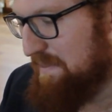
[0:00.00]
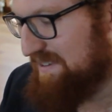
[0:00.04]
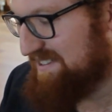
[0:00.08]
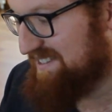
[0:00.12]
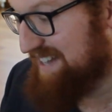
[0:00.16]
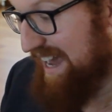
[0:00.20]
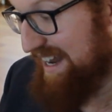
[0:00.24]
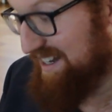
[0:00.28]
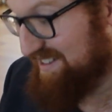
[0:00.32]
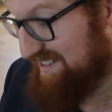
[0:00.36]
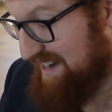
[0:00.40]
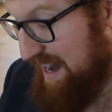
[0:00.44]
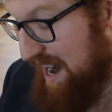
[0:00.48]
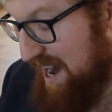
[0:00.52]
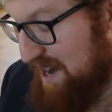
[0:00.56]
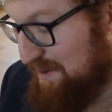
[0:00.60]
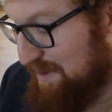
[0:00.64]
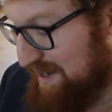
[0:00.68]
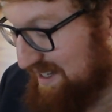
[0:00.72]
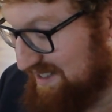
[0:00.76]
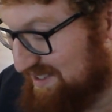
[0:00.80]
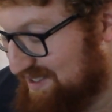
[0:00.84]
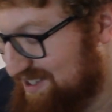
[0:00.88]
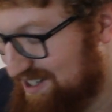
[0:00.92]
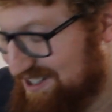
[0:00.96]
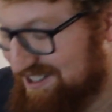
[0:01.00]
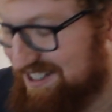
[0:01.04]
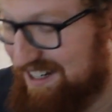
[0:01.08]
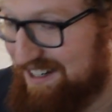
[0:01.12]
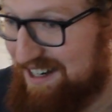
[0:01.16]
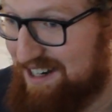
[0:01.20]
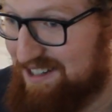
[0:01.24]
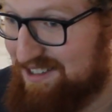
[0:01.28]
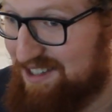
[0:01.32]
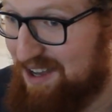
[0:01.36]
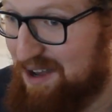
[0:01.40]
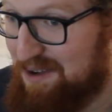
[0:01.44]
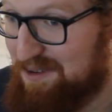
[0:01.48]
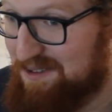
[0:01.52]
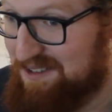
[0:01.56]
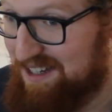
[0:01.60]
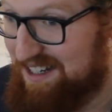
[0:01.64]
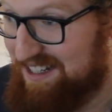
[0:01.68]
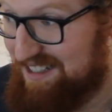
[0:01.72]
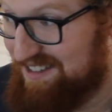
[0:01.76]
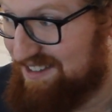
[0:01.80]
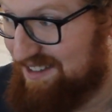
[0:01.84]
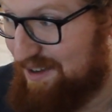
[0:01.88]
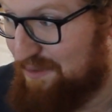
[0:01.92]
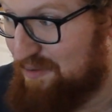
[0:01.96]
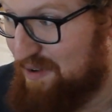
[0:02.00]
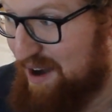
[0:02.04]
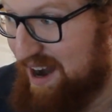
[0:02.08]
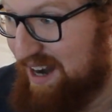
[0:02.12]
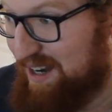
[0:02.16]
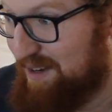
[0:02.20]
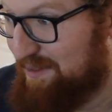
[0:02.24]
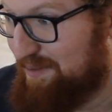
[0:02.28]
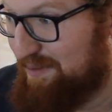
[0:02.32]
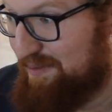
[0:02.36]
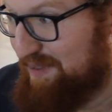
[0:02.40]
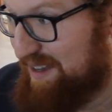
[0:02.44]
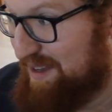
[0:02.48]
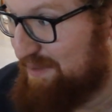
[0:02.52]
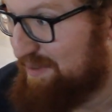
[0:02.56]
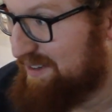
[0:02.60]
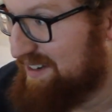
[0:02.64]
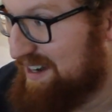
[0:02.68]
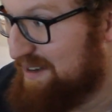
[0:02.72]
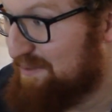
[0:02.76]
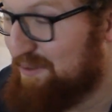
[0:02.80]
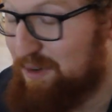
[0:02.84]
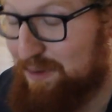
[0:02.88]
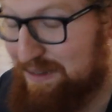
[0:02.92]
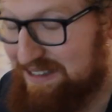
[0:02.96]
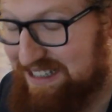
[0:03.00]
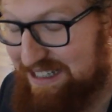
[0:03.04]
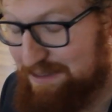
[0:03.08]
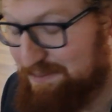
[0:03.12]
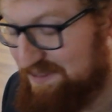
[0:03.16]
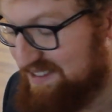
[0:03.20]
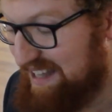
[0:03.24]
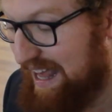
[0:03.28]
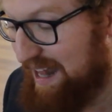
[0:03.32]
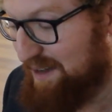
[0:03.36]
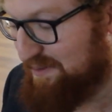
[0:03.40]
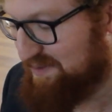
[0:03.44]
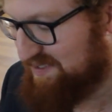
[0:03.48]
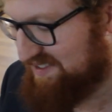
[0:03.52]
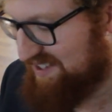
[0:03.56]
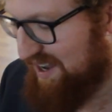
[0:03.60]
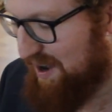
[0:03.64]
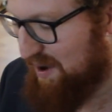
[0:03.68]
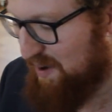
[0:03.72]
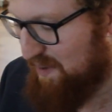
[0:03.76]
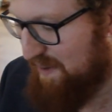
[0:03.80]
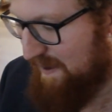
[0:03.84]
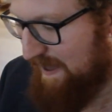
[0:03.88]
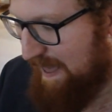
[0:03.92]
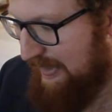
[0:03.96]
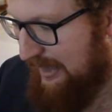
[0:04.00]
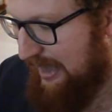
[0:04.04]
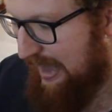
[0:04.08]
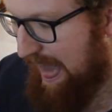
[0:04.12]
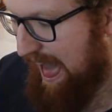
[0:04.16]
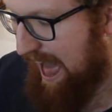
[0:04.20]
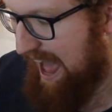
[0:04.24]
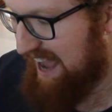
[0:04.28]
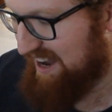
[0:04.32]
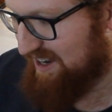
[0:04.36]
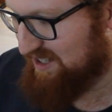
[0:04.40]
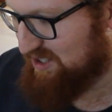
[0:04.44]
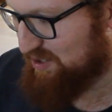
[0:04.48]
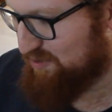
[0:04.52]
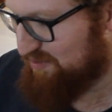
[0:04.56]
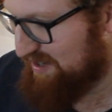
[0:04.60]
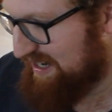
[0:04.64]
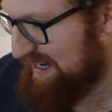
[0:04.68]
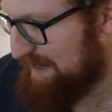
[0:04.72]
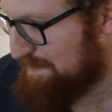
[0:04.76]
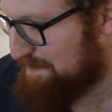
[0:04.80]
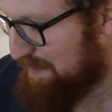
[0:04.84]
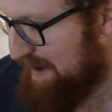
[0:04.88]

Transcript: Dead isn't hard because 13 years old and he's afraid of even influencing himself. So I got to really